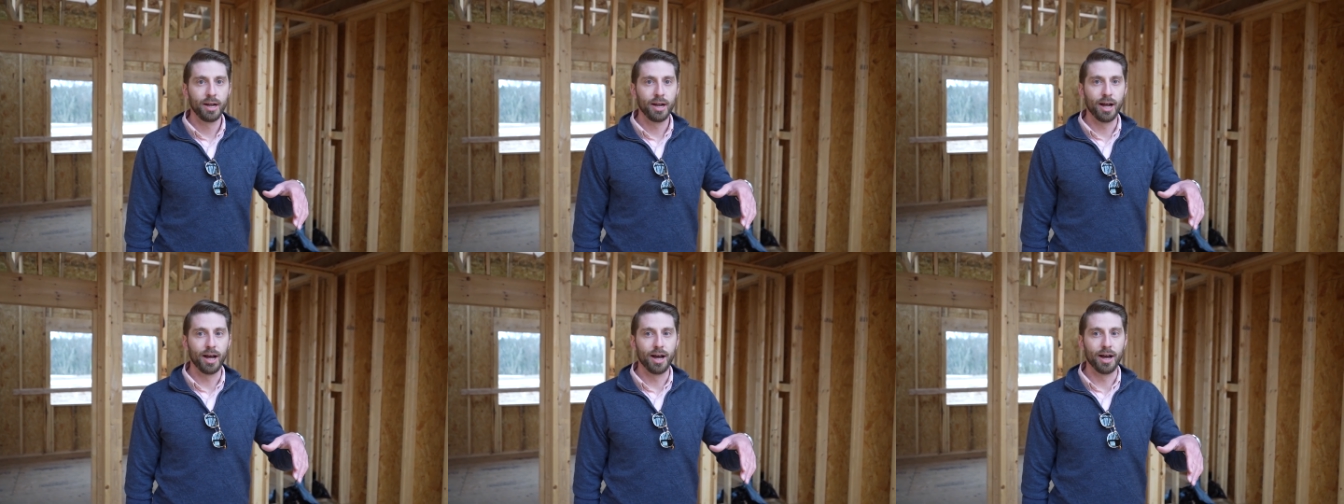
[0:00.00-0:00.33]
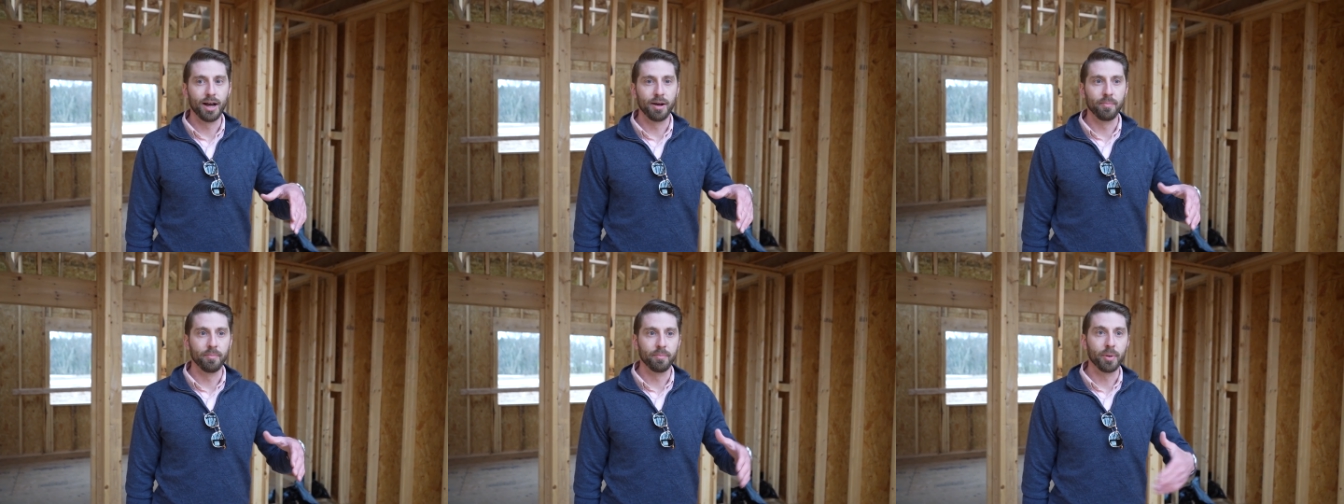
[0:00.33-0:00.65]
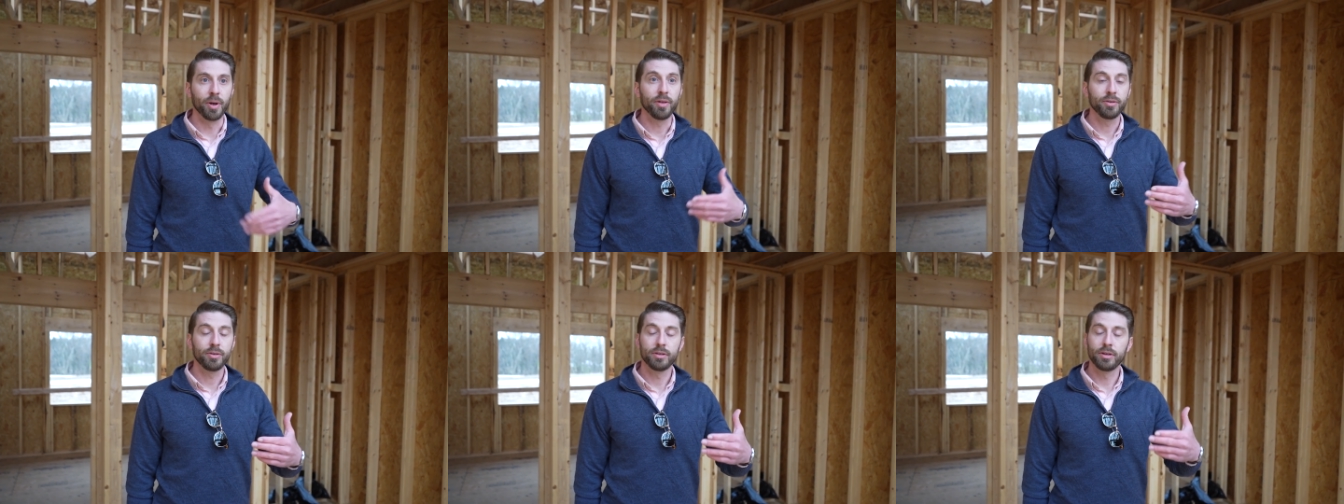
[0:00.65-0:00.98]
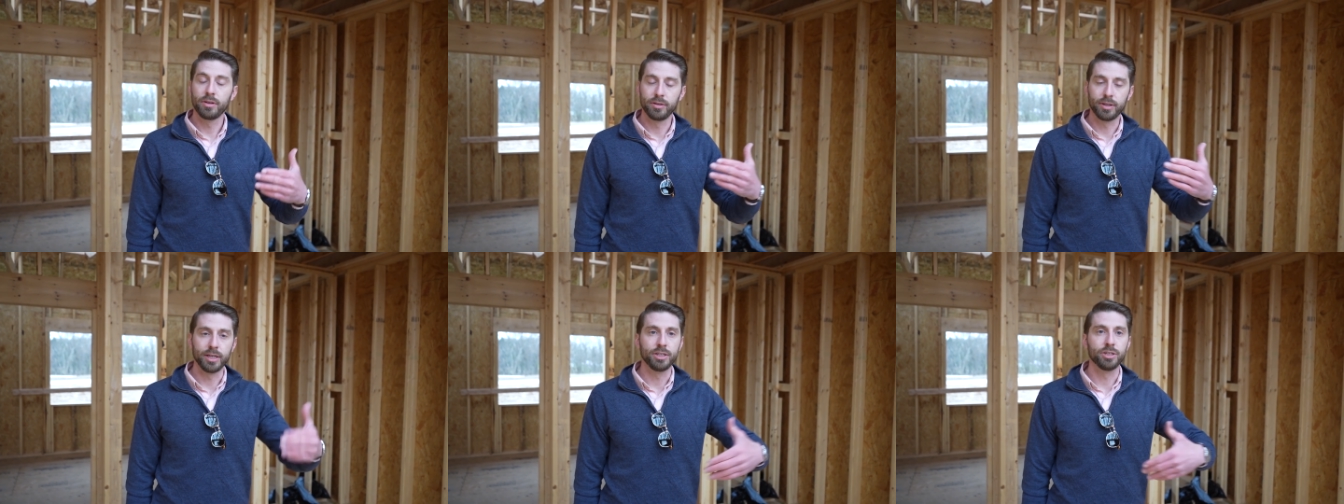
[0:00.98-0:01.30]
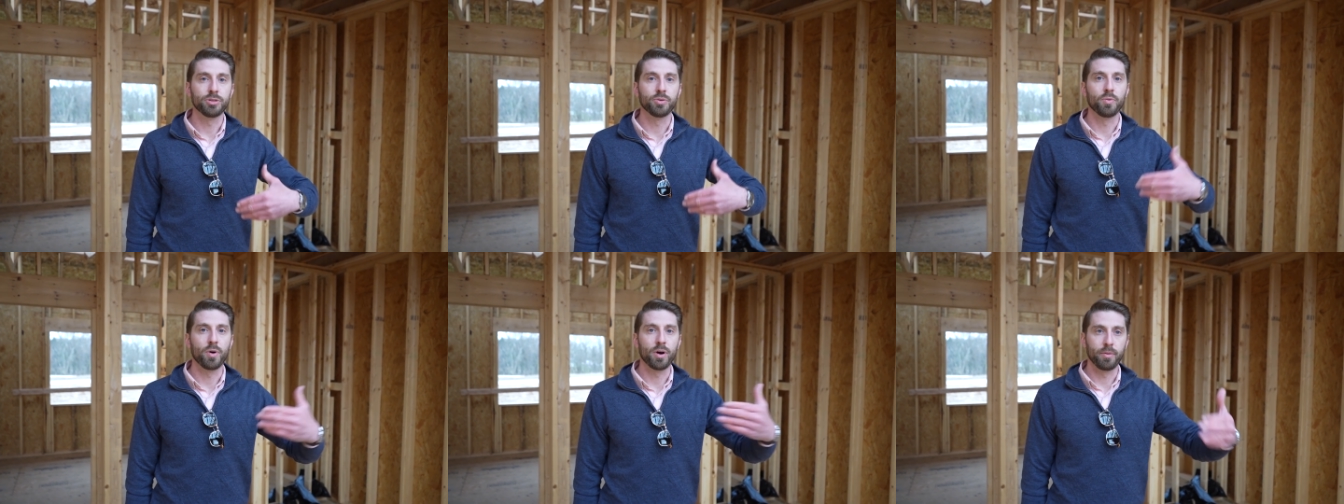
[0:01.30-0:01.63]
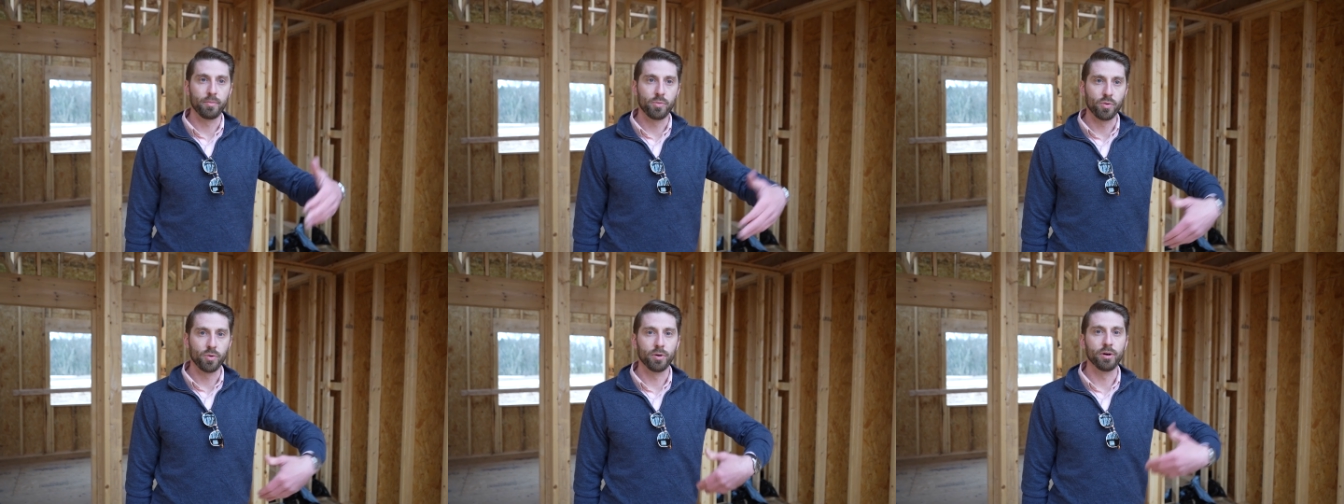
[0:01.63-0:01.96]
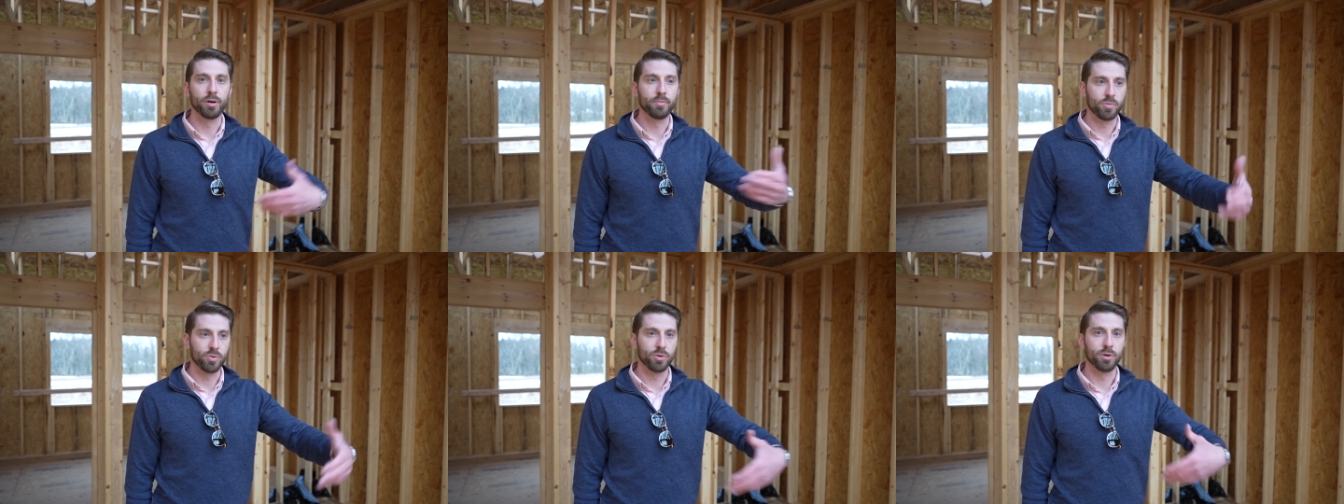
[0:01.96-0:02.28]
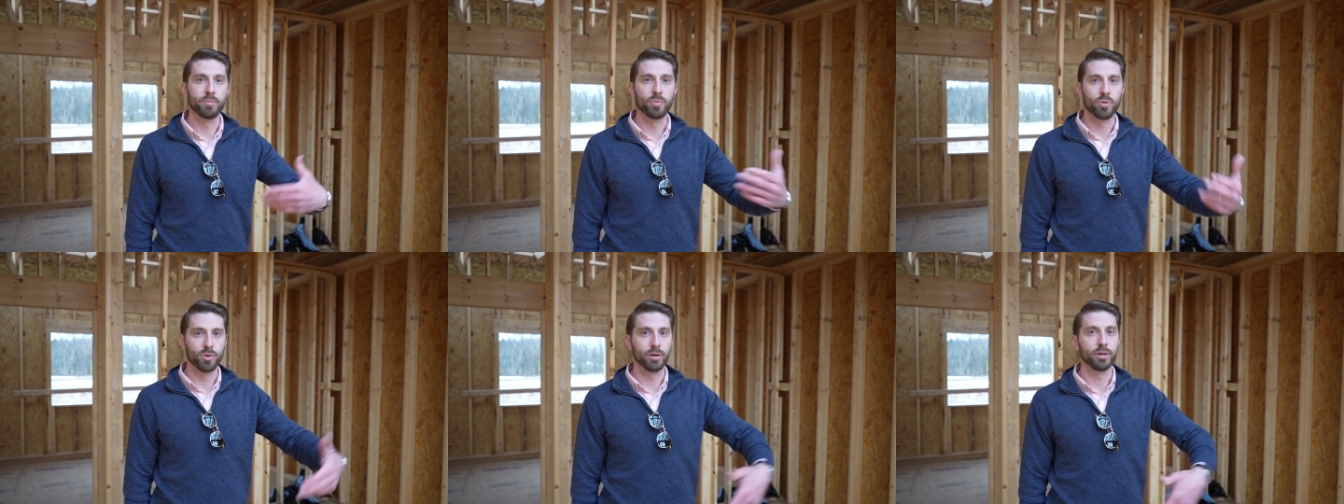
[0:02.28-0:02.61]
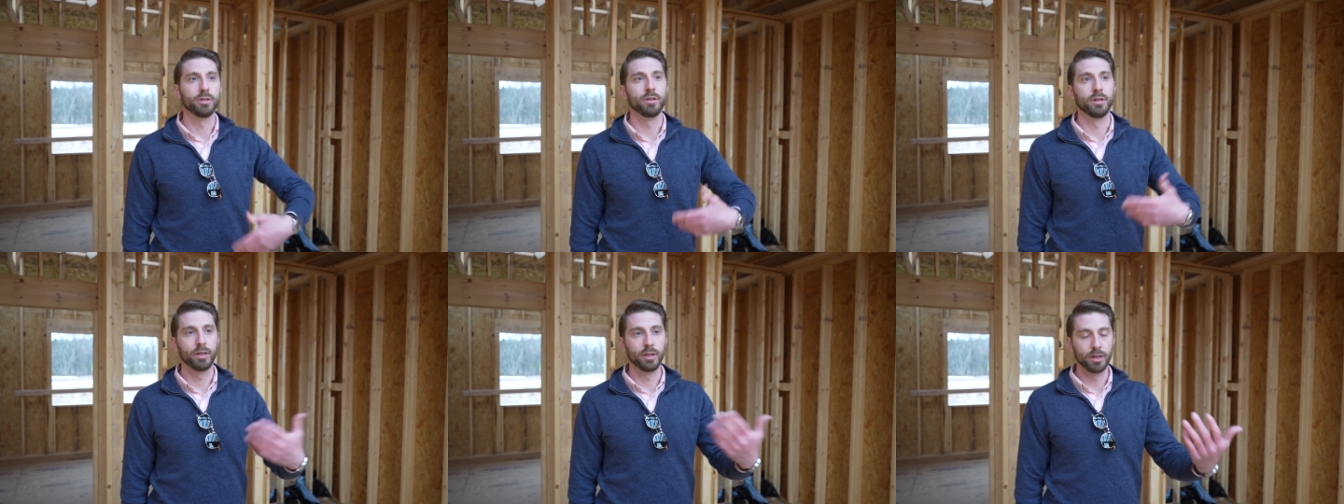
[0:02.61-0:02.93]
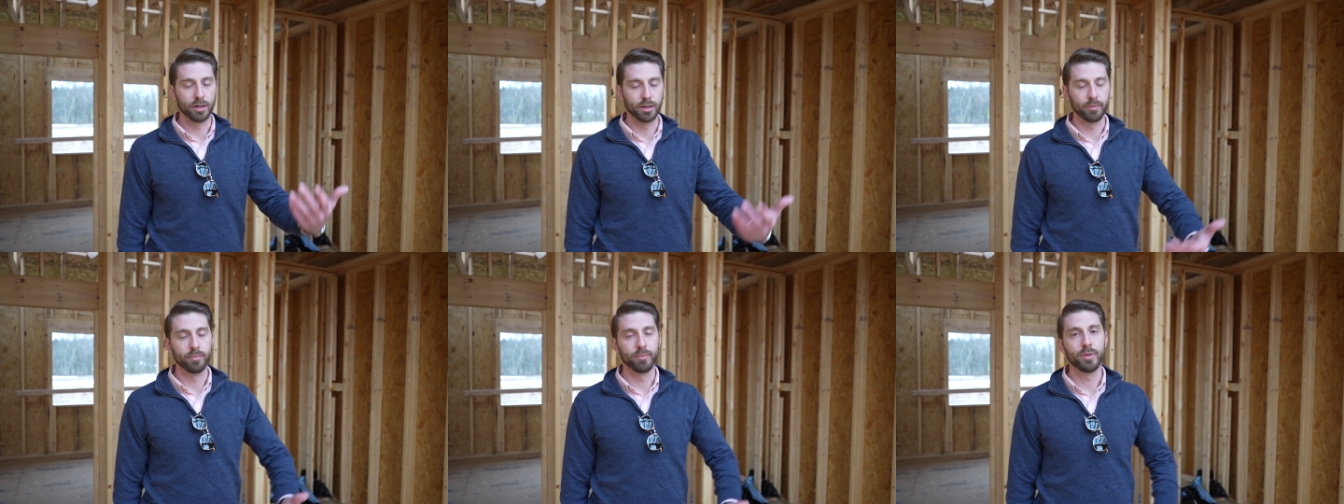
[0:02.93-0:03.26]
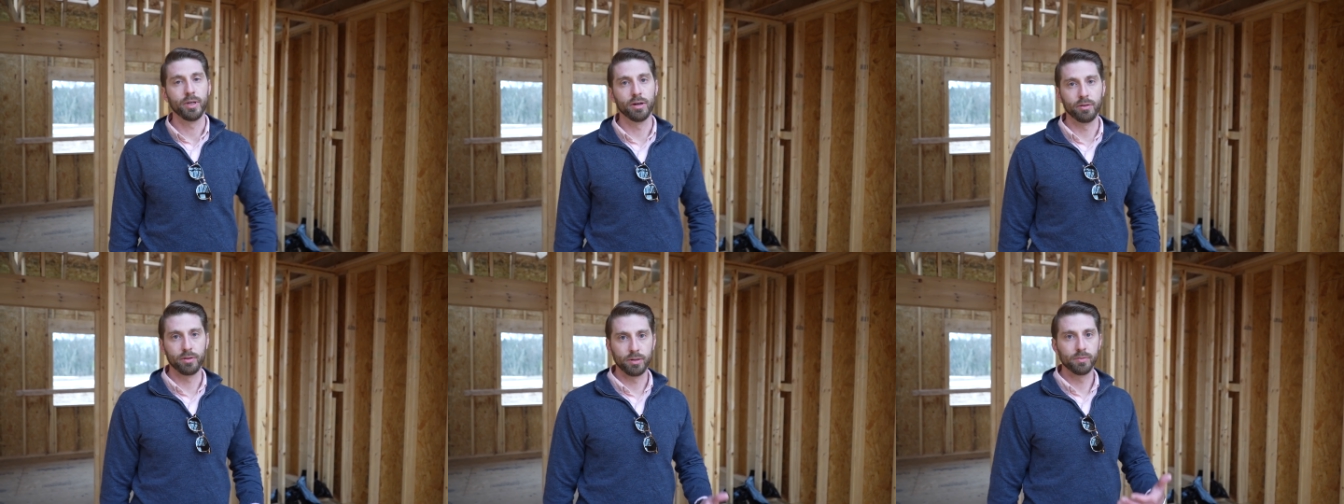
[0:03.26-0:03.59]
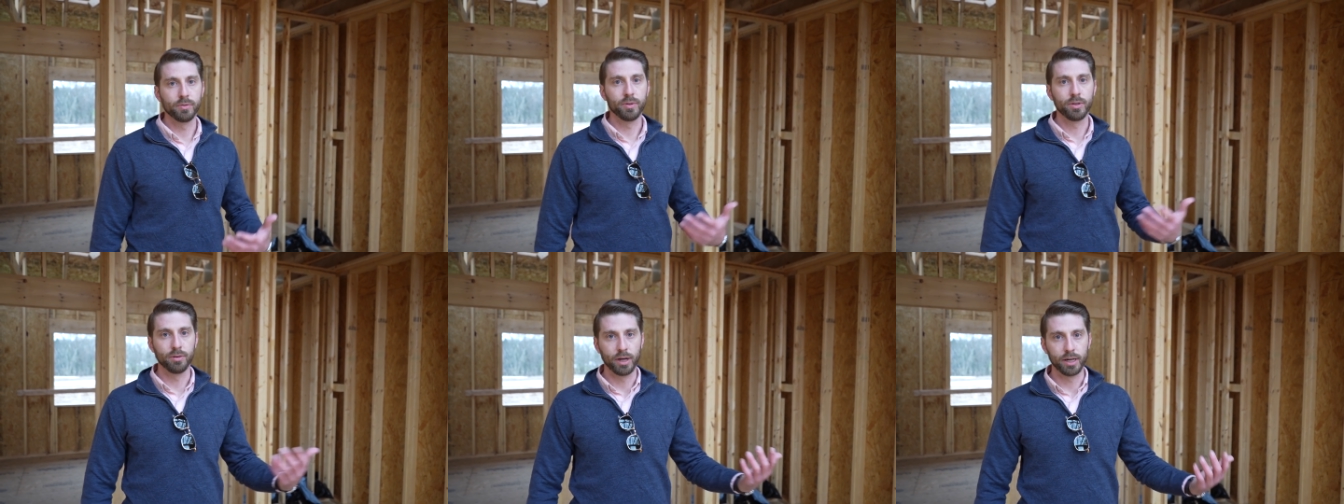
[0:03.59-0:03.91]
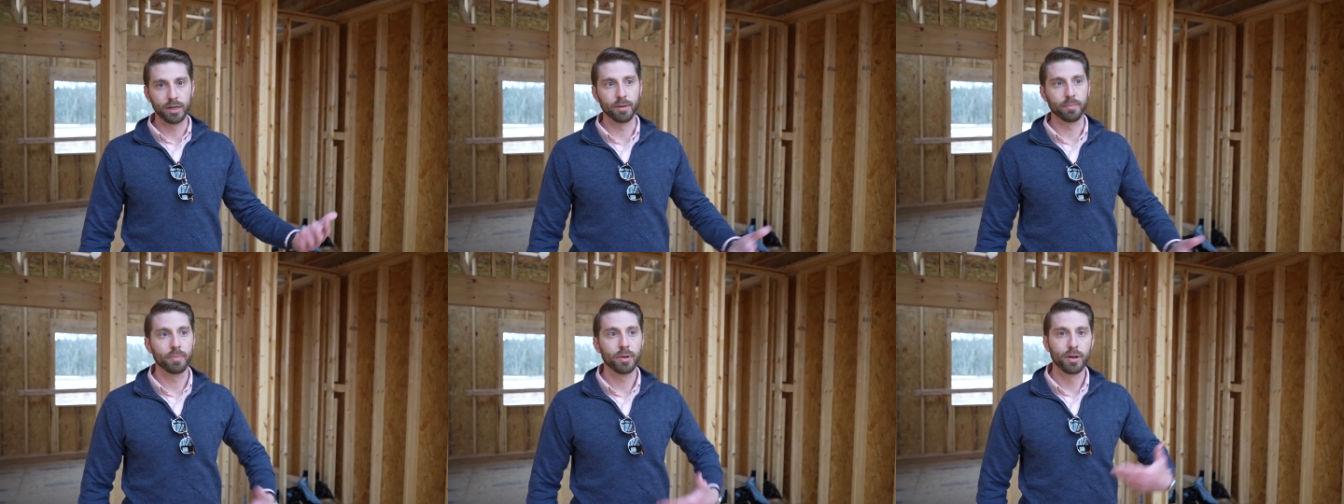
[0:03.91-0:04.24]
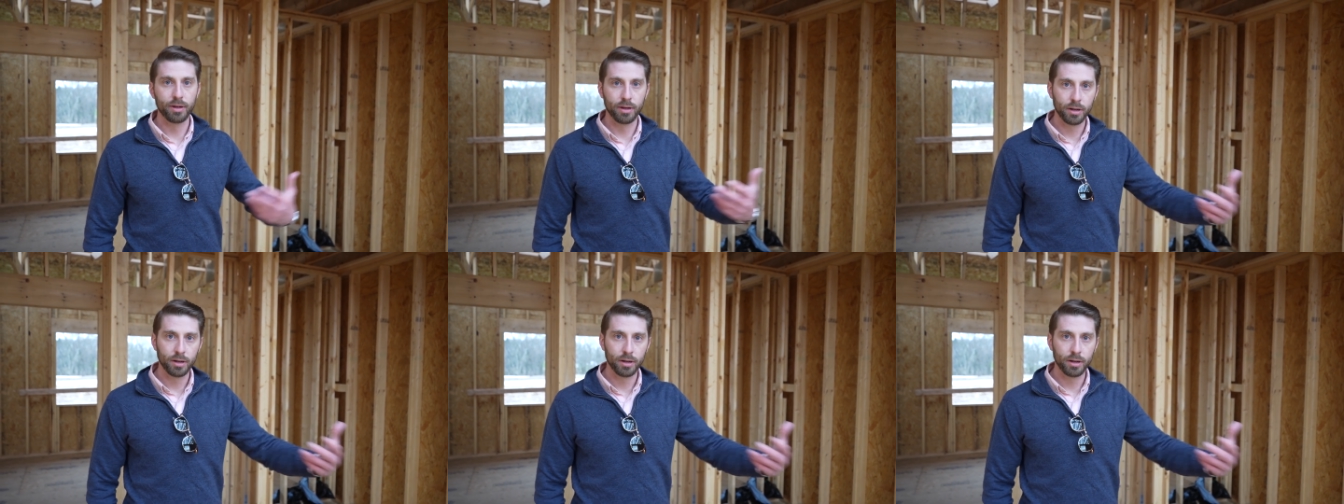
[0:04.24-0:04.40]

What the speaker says: But they just want more and more and more, and you know, you end up